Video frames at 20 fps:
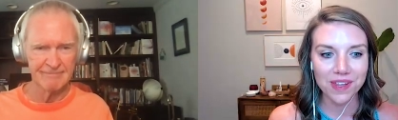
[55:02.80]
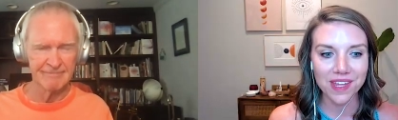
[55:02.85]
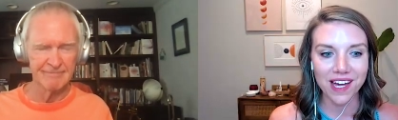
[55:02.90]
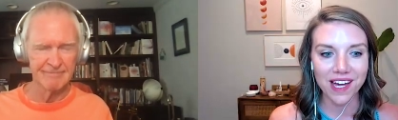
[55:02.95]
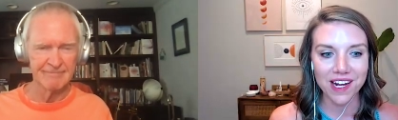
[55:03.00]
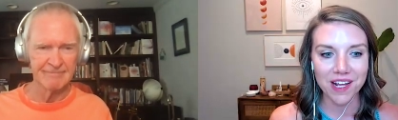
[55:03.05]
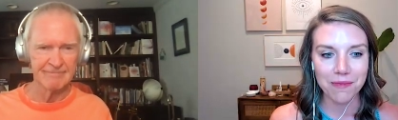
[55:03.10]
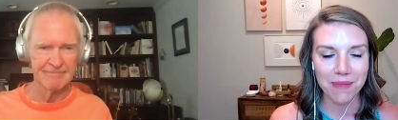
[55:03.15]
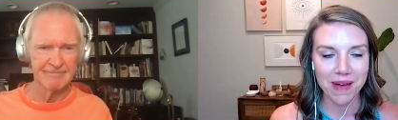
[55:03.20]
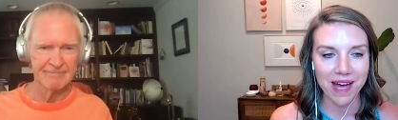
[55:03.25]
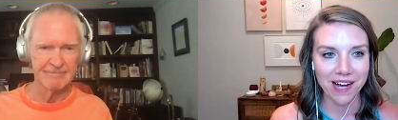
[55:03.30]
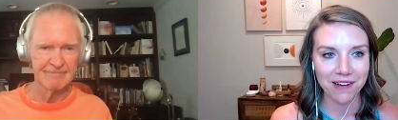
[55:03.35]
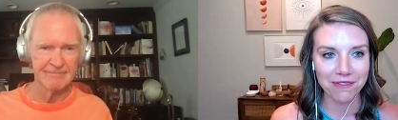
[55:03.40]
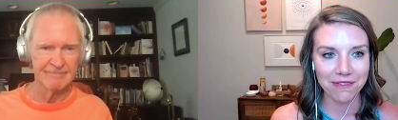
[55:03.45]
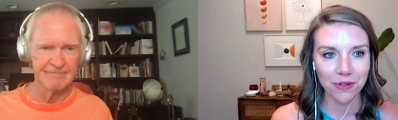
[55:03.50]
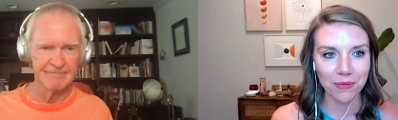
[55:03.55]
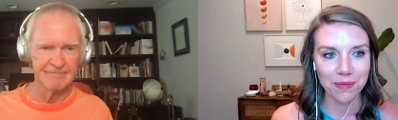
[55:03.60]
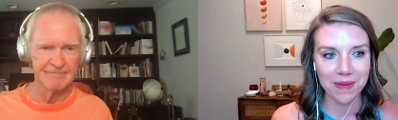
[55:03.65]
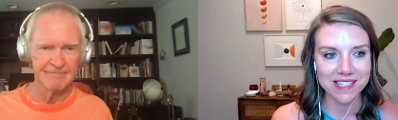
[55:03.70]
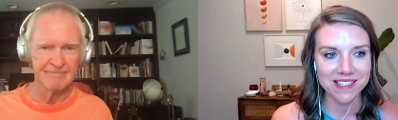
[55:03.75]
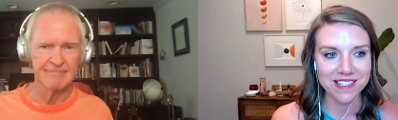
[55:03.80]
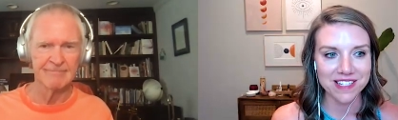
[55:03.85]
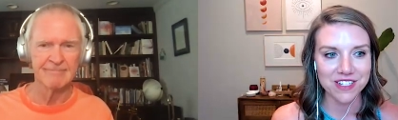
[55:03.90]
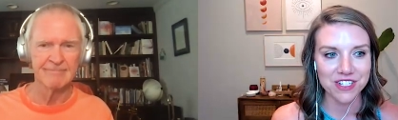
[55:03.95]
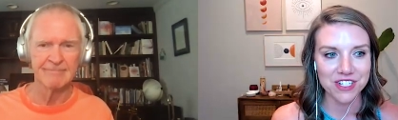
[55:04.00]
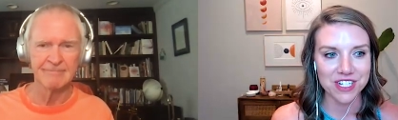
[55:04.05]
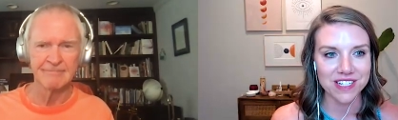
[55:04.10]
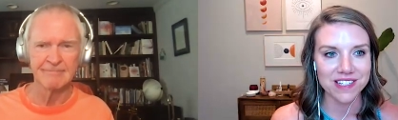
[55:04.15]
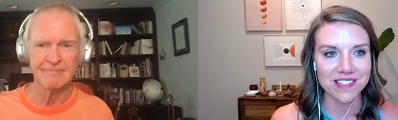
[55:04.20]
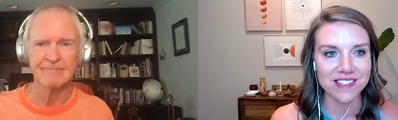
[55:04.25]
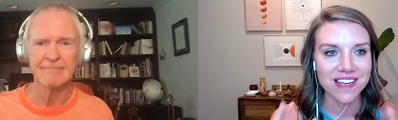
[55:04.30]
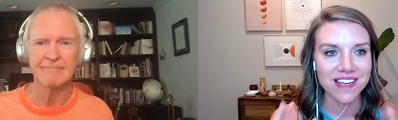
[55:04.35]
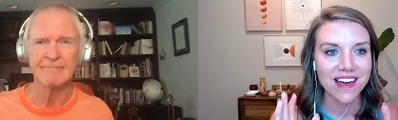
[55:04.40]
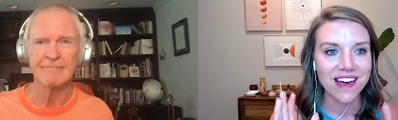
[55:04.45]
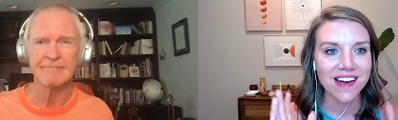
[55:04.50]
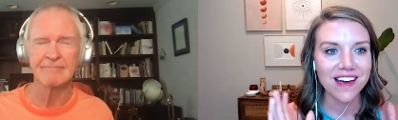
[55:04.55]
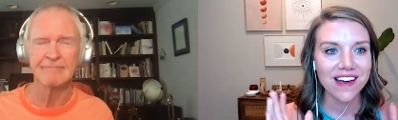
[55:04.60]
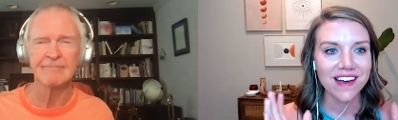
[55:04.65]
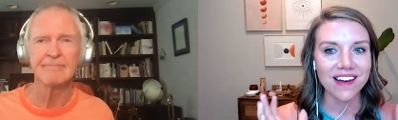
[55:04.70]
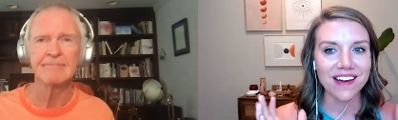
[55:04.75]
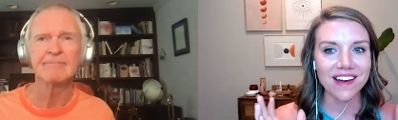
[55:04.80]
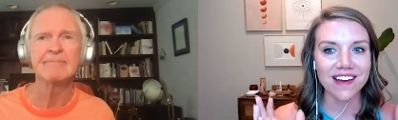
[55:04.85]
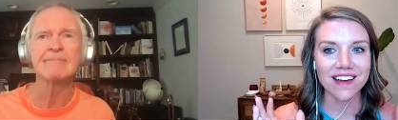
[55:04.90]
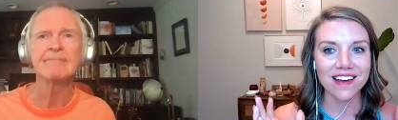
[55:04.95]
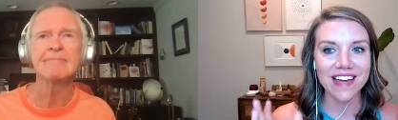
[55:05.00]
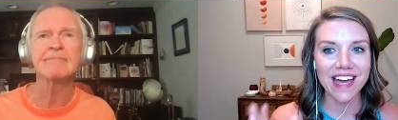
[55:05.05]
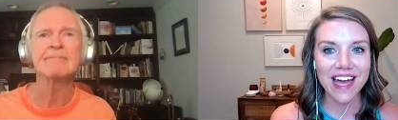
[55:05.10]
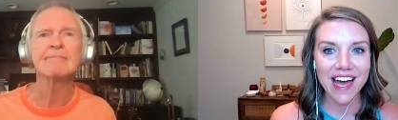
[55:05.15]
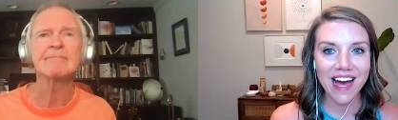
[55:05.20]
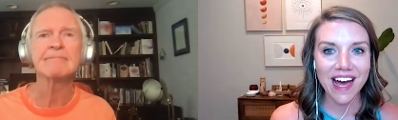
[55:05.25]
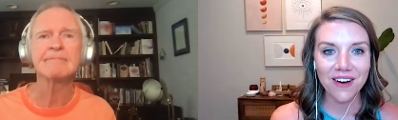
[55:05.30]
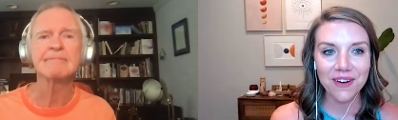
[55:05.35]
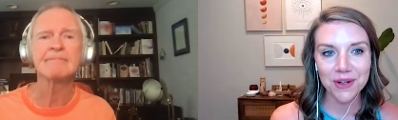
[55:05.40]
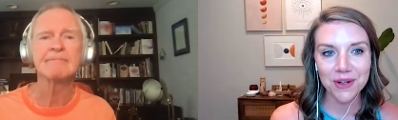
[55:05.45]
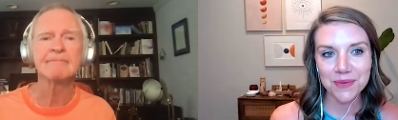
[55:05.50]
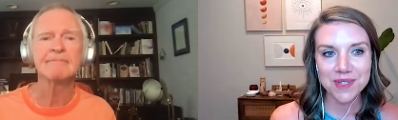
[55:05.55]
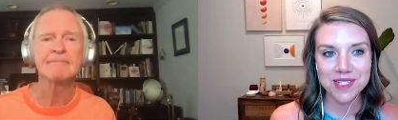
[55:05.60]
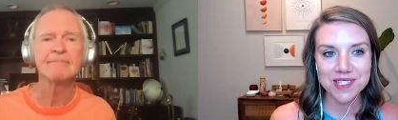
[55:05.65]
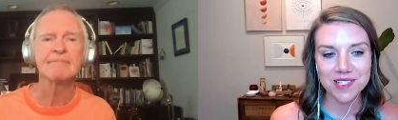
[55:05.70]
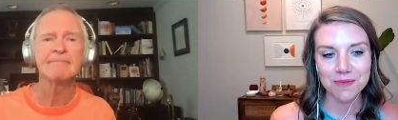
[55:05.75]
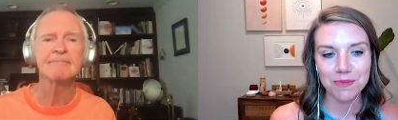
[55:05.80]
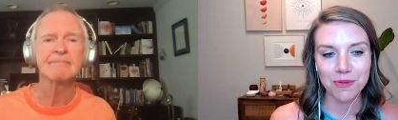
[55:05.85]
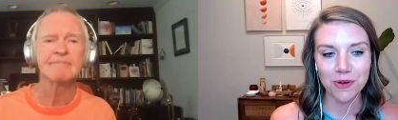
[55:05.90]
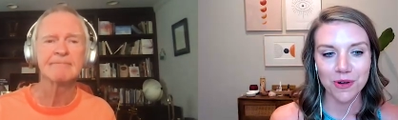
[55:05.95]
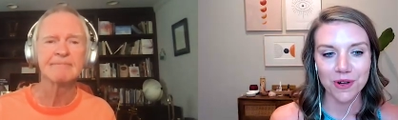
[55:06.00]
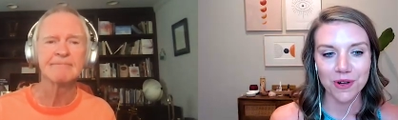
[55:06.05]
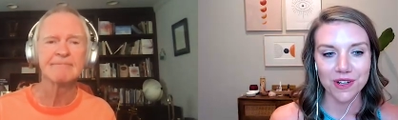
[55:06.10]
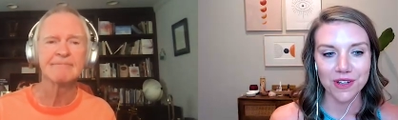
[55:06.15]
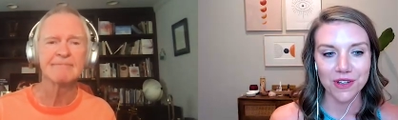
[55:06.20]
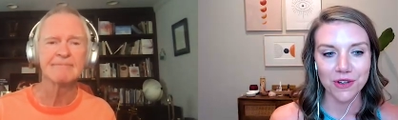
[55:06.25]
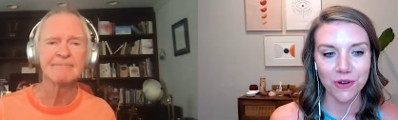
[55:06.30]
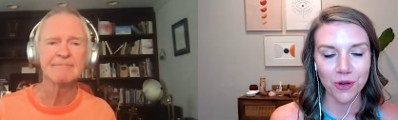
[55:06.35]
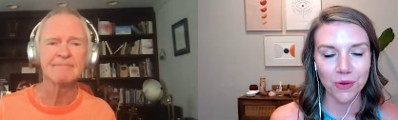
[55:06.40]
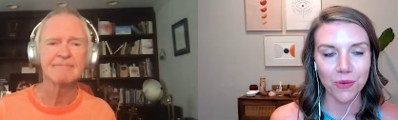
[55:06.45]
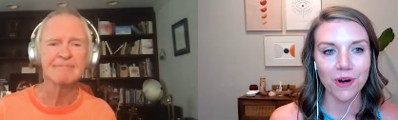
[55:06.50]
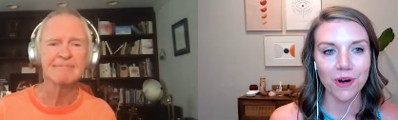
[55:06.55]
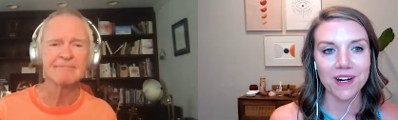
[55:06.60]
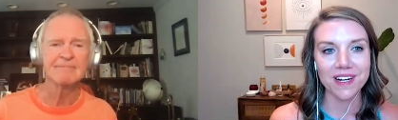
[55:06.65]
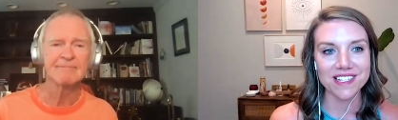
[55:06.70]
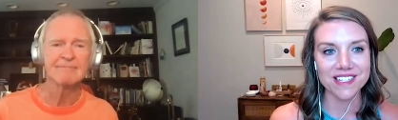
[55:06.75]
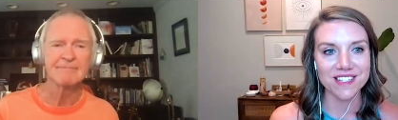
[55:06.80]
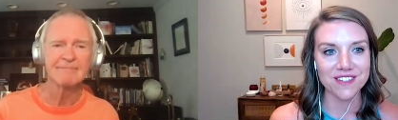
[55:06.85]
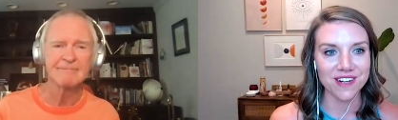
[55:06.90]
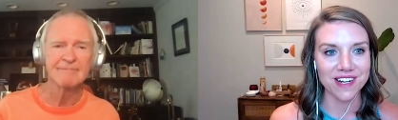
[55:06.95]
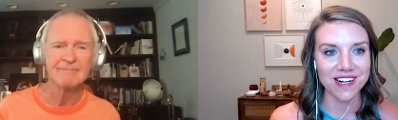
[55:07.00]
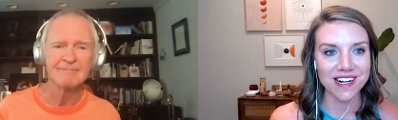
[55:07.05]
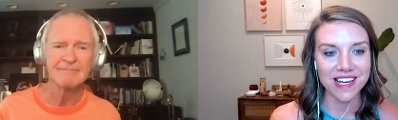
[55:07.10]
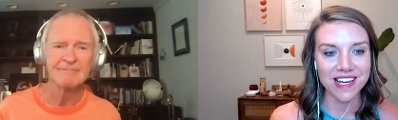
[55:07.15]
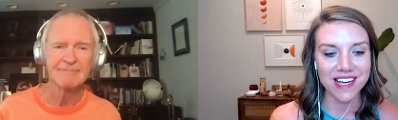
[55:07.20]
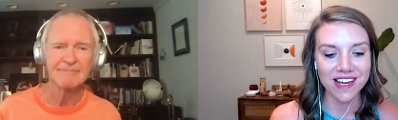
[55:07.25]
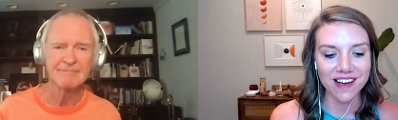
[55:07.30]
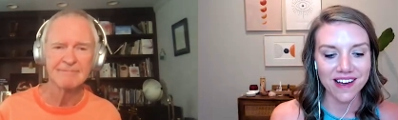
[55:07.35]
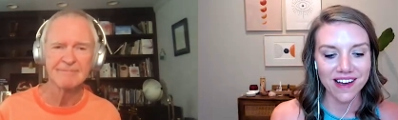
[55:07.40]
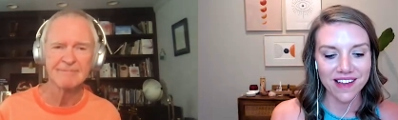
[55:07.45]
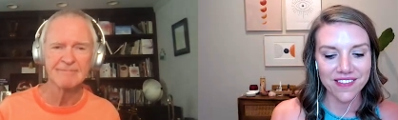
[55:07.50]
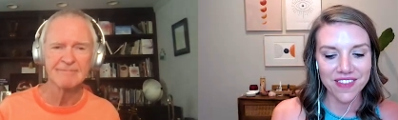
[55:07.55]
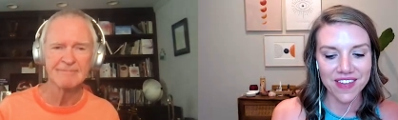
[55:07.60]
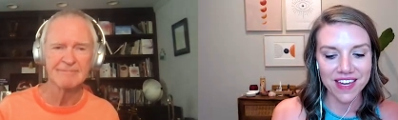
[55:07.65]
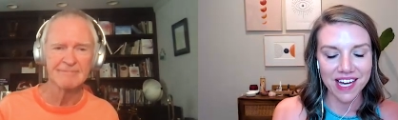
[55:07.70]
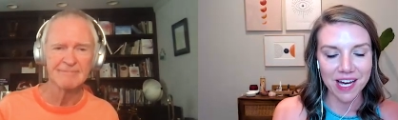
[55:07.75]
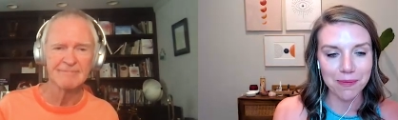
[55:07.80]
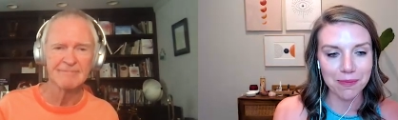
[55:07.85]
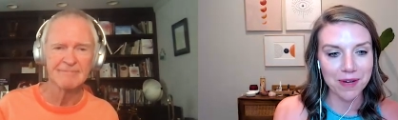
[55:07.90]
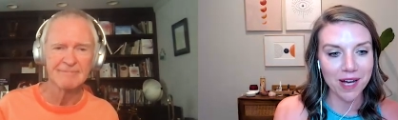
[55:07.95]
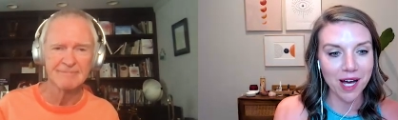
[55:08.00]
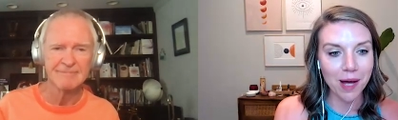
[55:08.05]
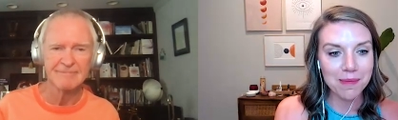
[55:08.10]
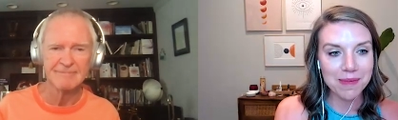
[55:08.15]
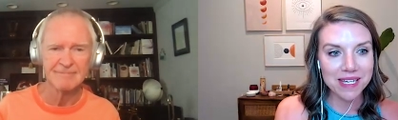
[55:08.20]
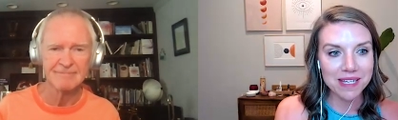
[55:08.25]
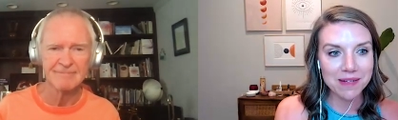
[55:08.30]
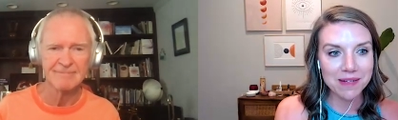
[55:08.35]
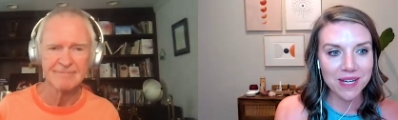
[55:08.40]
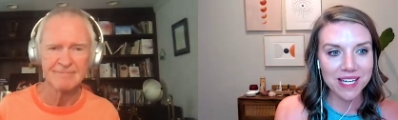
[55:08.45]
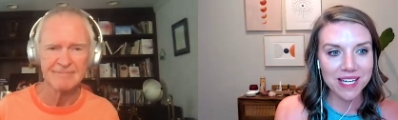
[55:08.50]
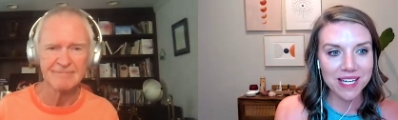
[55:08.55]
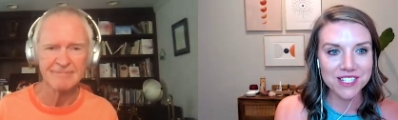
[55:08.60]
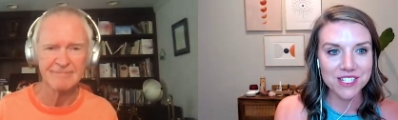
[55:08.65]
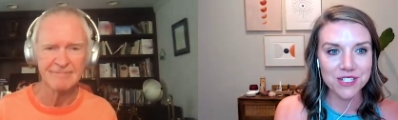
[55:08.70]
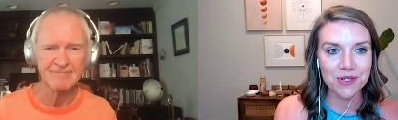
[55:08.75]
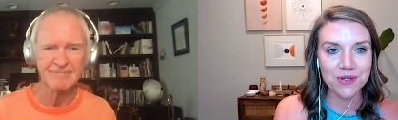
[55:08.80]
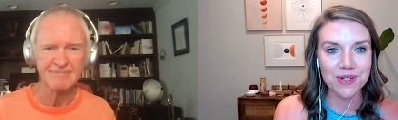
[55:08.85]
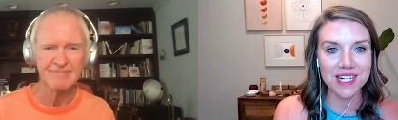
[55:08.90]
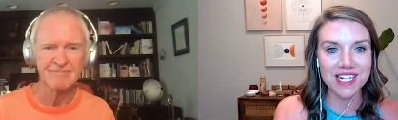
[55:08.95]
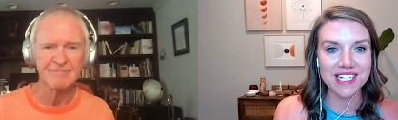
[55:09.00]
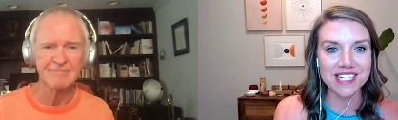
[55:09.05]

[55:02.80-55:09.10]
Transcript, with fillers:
Speaker 1: yet impactful messages Gay, how can we support your work? Is there anything upcoming we can do in